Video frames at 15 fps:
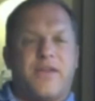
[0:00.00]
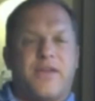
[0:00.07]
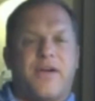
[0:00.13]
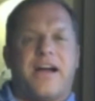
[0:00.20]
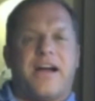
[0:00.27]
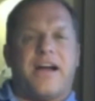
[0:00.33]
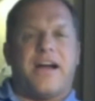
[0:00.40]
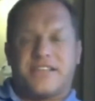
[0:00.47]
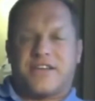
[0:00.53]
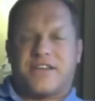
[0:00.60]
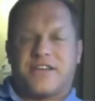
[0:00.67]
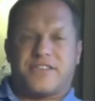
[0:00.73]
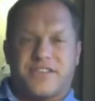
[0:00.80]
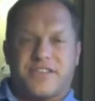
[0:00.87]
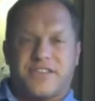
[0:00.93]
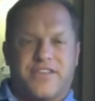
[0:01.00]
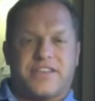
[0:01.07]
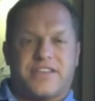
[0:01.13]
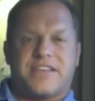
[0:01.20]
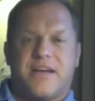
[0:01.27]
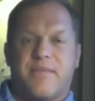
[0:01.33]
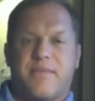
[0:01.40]
to our Secret Service
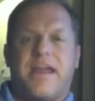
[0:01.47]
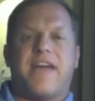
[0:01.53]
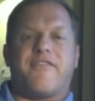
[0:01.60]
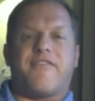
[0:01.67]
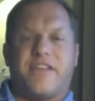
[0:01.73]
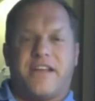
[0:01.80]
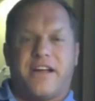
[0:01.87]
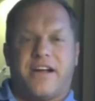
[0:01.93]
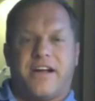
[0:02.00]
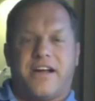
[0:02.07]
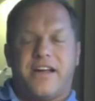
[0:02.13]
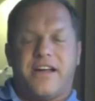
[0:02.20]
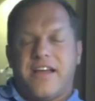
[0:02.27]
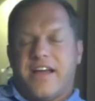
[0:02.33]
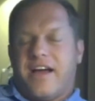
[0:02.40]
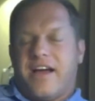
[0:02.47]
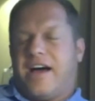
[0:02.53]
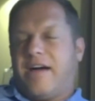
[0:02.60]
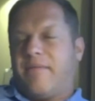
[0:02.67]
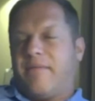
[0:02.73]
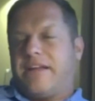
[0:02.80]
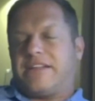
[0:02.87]
Summit every year,
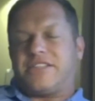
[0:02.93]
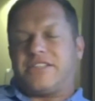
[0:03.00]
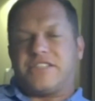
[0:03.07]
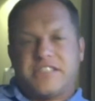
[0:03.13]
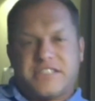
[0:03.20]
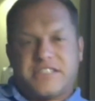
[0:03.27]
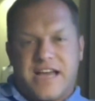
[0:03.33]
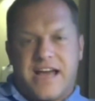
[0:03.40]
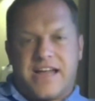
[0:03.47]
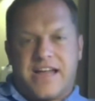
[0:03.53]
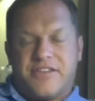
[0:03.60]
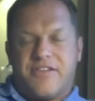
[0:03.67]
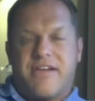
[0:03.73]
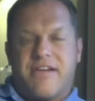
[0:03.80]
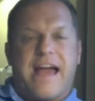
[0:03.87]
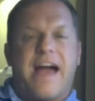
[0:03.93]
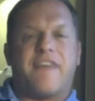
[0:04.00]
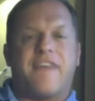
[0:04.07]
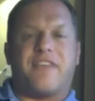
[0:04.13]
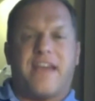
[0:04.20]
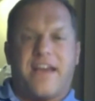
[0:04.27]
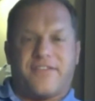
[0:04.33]
and she said you have
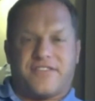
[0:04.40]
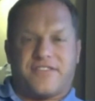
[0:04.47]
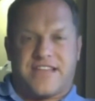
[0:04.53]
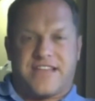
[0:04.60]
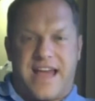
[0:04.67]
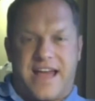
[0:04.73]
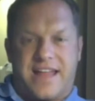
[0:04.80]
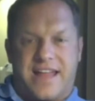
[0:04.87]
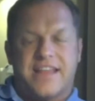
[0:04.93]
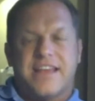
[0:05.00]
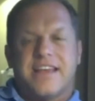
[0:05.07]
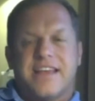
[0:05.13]
to have Stan.